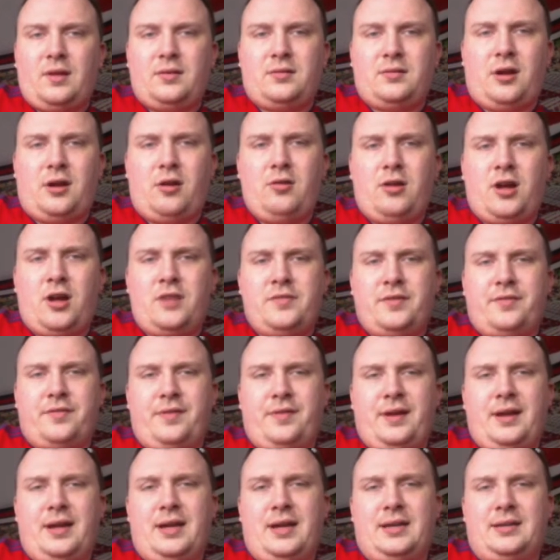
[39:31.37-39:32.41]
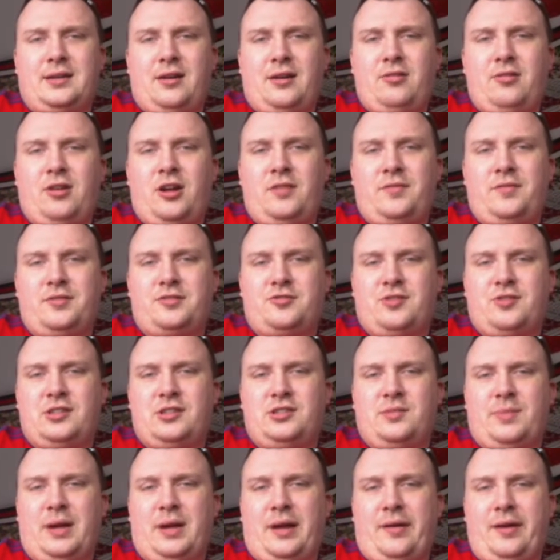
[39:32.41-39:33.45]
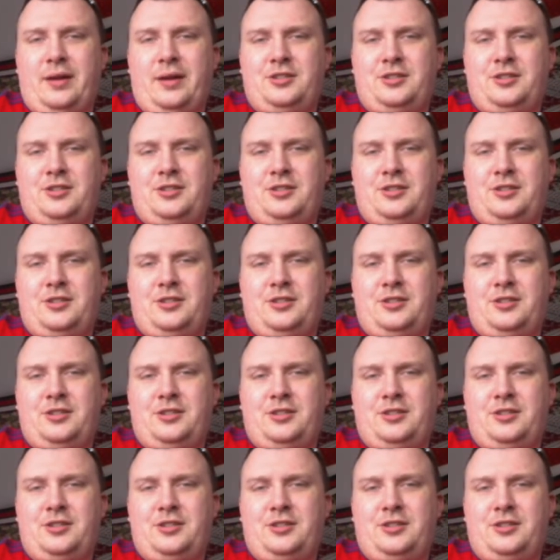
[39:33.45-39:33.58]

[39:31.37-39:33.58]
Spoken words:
Don't overthink it, don't overstress about it,